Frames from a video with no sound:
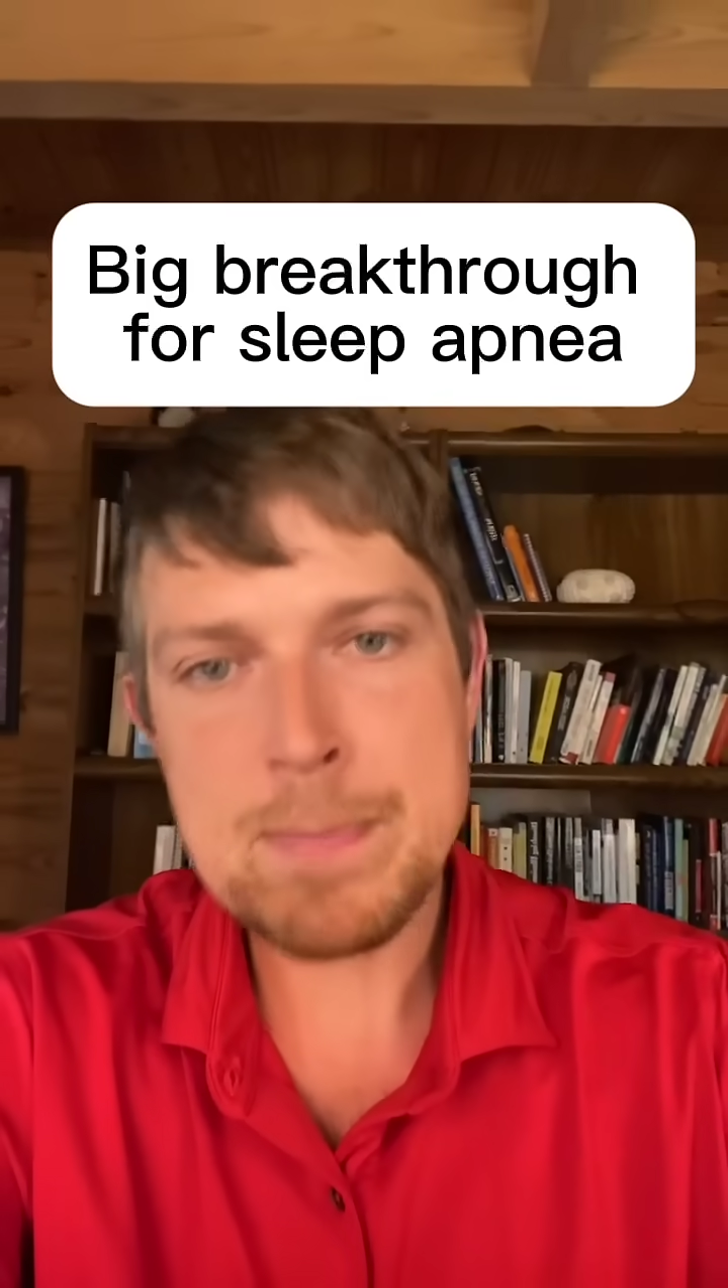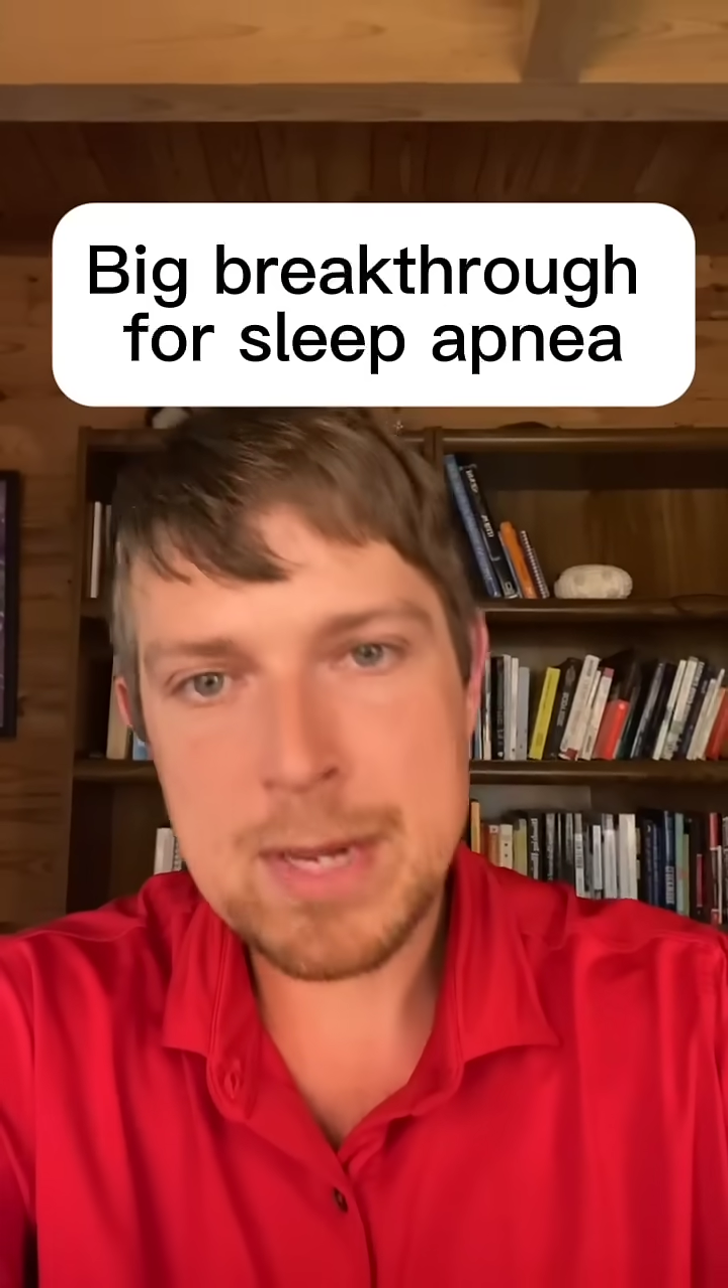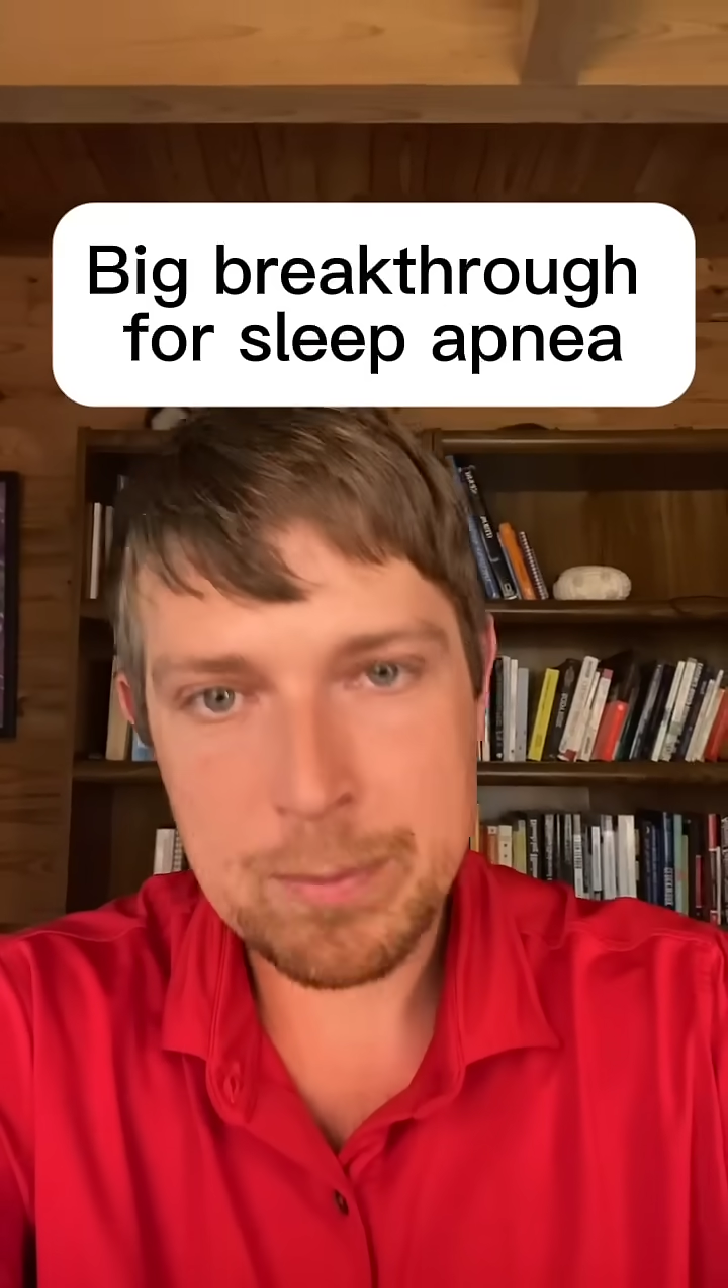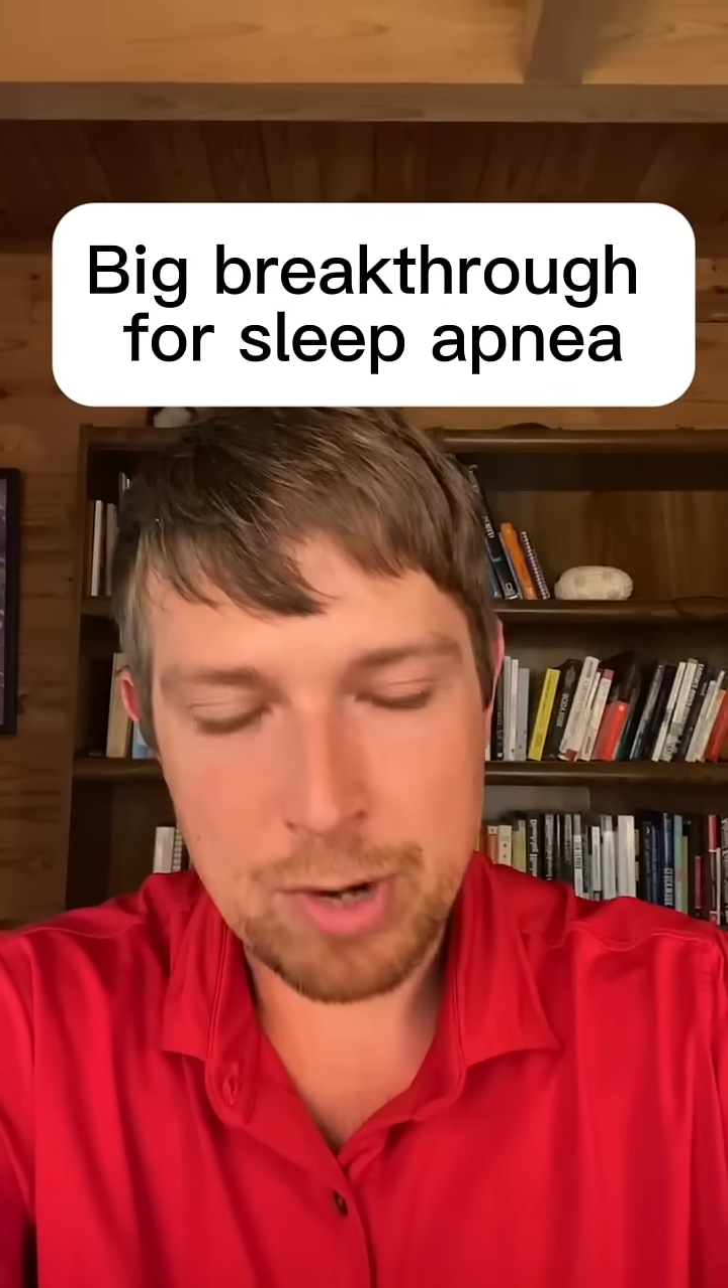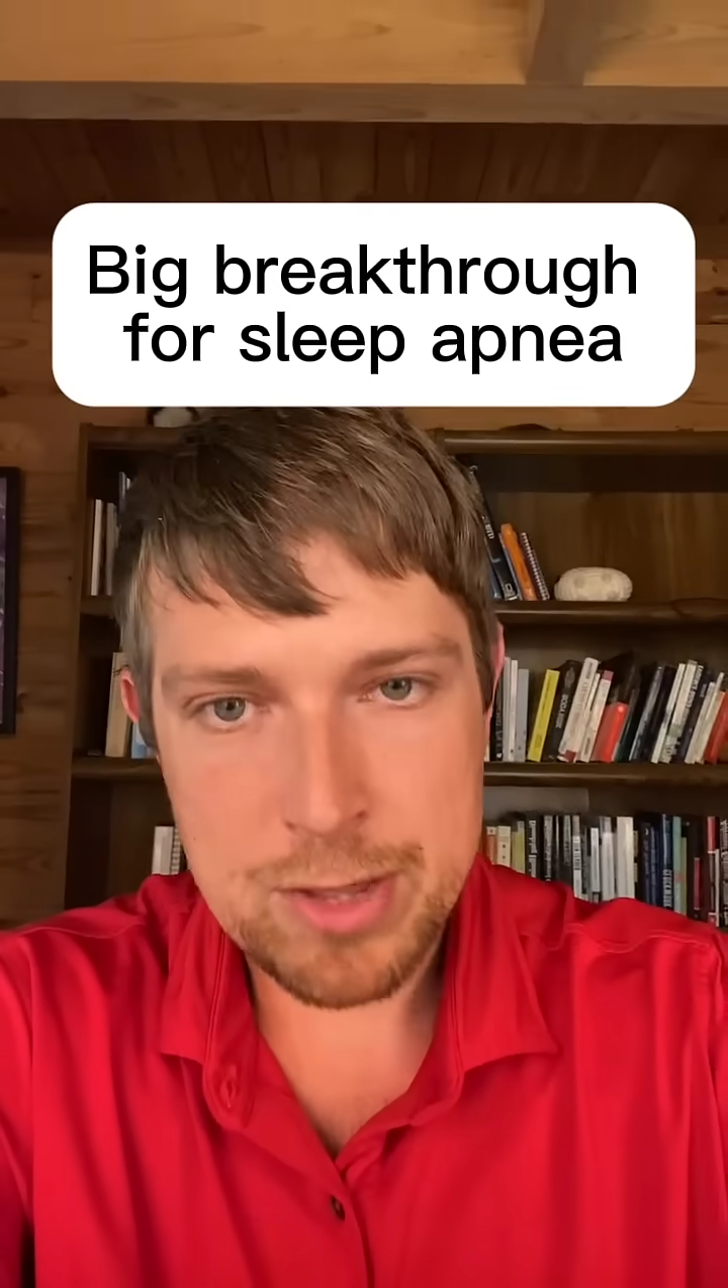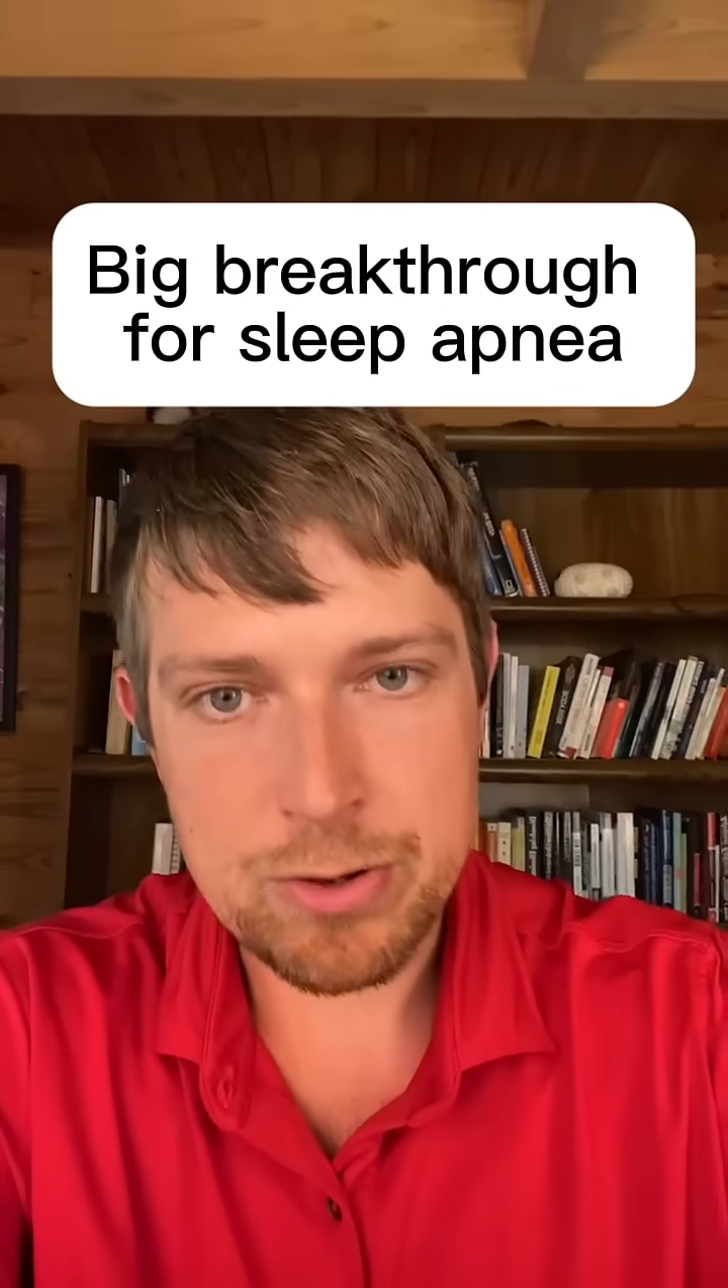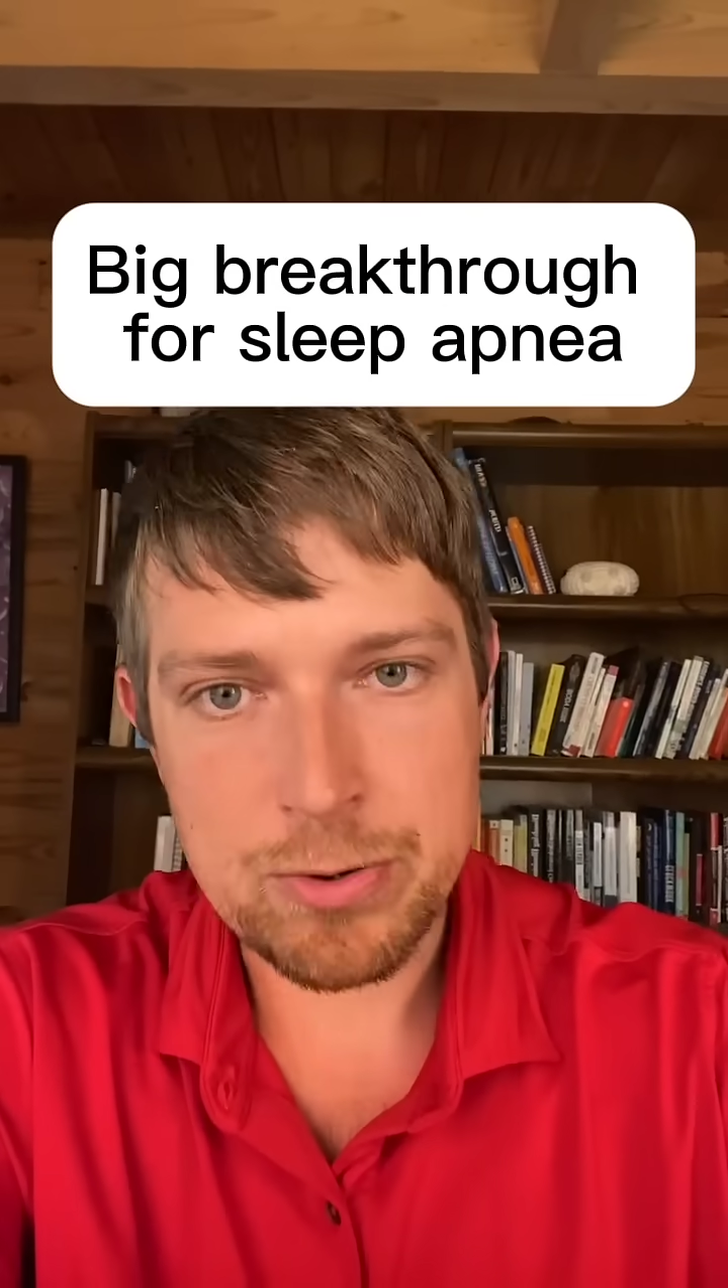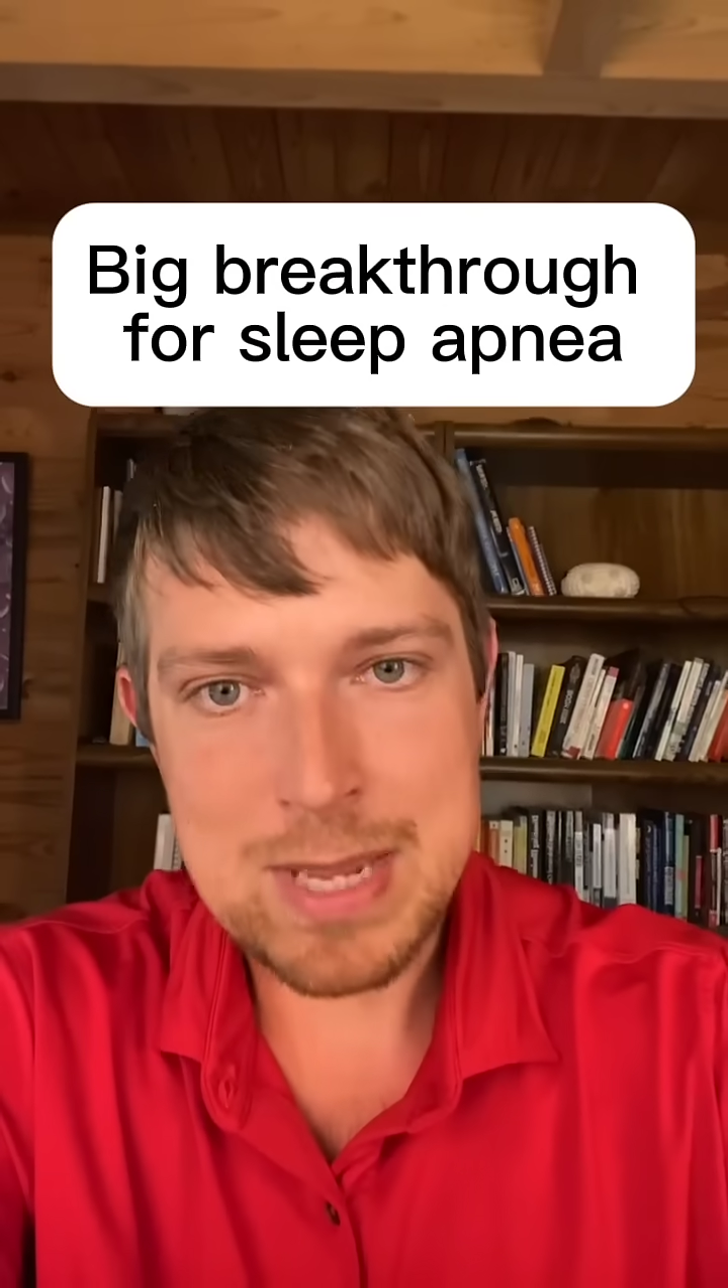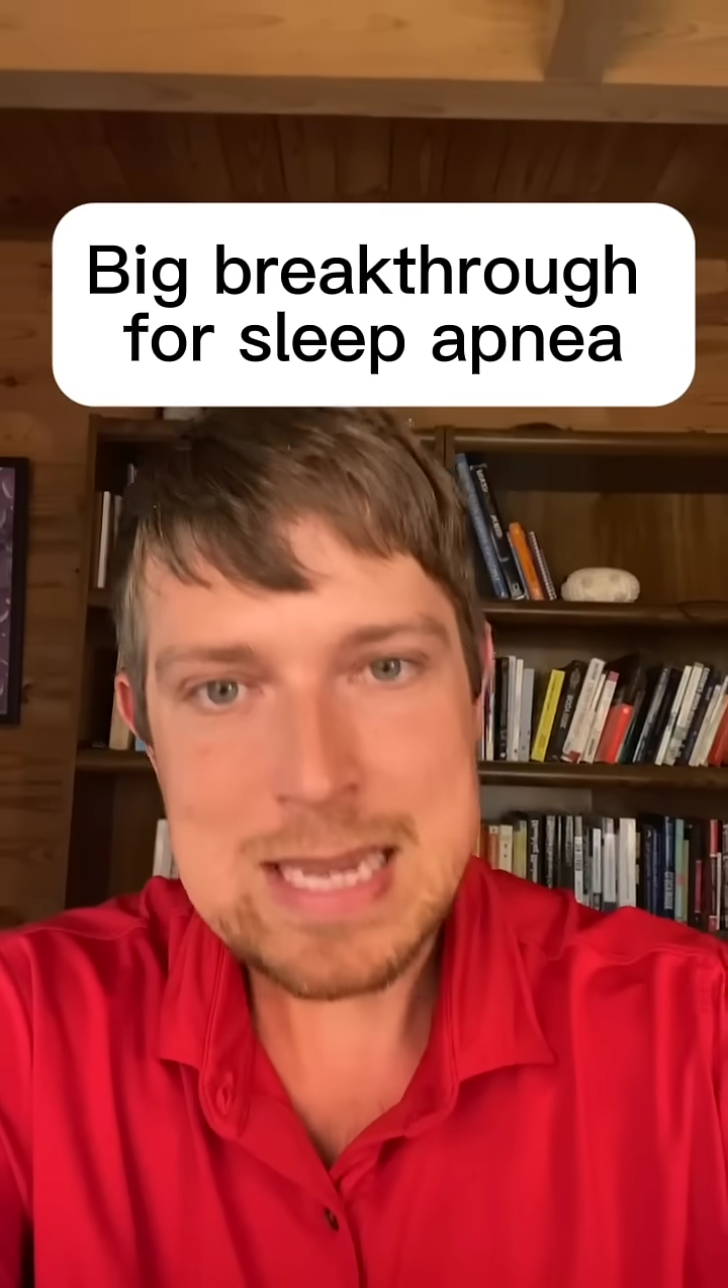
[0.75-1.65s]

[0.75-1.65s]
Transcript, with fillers: big breakthrough